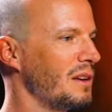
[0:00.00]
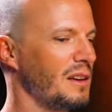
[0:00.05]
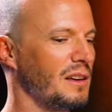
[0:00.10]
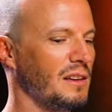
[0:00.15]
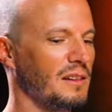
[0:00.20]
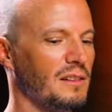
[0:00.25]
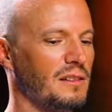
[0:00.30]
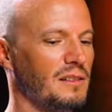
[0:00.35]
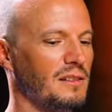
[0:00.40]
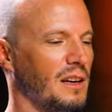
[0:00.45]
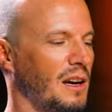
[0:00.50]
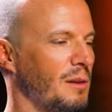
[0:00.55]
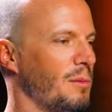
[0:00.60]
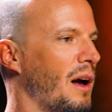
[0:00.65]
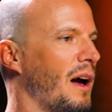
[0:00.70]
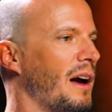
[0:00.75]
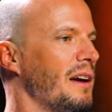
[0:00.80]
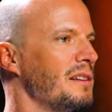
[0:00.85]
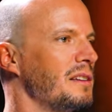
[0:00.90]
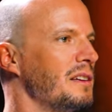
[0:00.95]
in
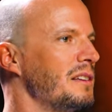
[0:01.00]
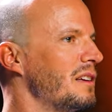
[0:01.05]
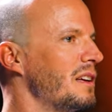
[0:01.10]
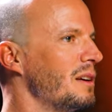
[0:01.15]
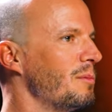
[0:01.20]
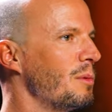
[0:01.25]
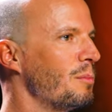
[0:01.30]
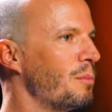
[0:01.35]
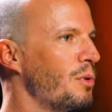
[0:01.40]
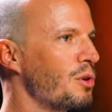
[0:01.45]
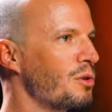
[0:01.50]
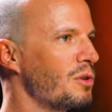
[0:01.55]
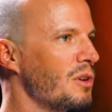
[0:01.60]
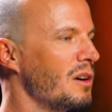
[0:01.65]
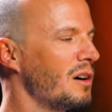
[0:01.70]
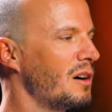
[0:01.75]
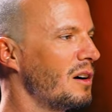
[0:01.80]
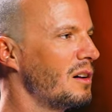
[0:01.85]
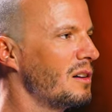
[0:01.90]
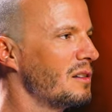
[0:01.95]
my IT team in
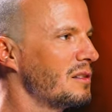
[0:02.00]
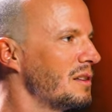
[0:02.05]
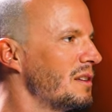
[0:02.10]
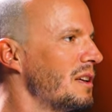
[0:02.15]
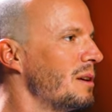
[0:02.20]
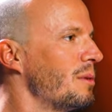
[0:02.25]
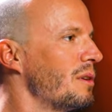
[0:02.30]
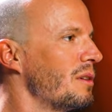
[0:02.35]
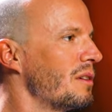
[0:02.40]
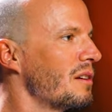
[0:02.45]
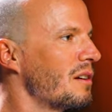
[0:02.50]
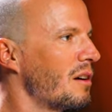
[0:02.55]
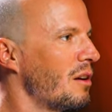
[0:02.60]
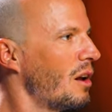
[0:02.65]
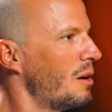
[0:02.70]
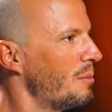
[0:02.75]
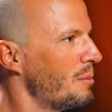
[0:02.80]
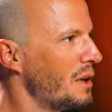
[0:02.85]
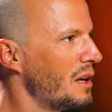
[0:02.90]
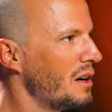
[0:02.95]
Portugal, the team in
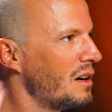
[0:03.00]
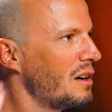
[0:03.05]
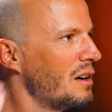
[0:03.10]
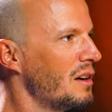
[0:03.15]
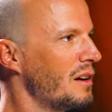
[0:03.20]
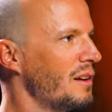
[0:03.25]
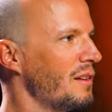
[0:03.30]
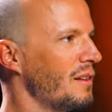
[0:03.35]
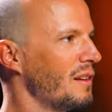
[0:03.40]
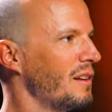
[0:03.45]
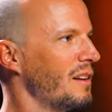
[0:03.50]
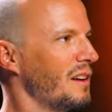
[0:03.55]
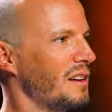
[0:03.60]
Colombia, Incredible.